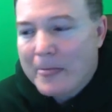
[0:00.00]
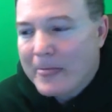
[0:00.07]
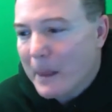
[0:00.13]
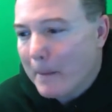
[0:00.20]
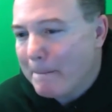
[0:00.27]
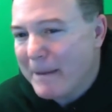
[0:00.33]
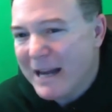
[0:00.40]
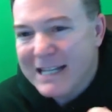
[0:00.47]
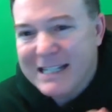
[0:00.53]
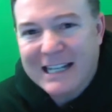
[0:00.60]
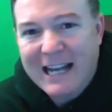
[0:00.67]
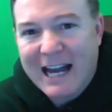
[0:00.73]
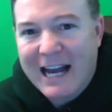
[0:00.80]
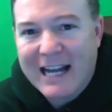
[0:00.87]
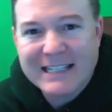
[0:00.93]
the best
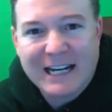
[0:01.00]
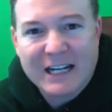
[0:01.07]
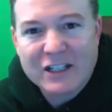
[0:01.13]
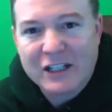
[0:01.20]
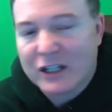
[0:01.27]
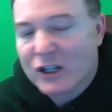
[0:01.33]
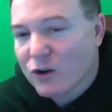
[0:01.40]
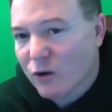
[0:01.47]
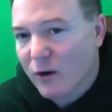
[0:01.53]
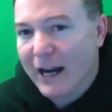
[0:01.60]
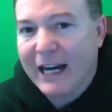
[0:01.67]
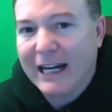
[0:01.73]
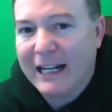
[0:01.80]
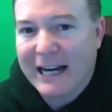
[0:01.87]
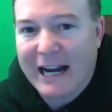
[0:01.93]
guys actually
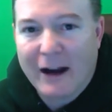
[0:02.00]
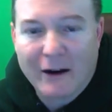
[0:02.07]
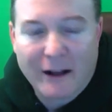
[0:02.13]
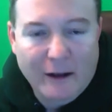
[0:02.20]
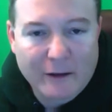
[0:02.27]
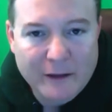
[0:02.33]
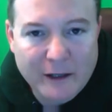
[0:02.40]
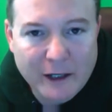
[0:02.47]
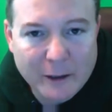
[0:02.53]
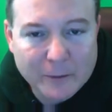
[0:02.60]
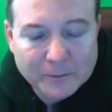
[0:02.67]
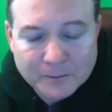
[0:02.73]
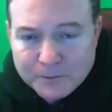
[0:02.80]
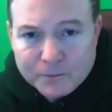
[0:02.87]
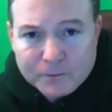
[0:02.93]
cranking it out there
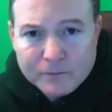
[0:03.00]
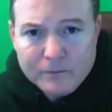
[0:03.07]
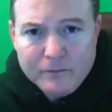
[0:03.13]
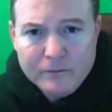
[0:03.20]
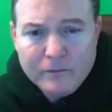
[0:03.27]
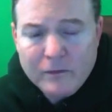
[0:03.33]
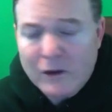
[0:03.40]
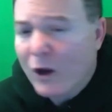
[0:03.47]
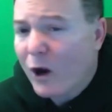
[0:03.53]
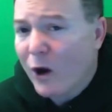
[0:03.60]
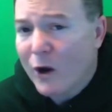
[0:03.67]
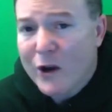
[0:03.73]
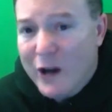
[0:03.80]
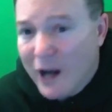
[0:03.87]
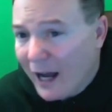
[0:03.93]
are
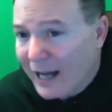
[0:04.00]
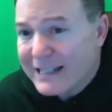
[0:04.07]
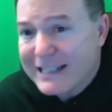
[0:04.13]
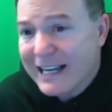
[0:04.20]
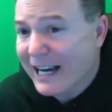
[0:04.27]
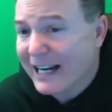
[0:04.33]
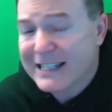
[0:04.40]
not tech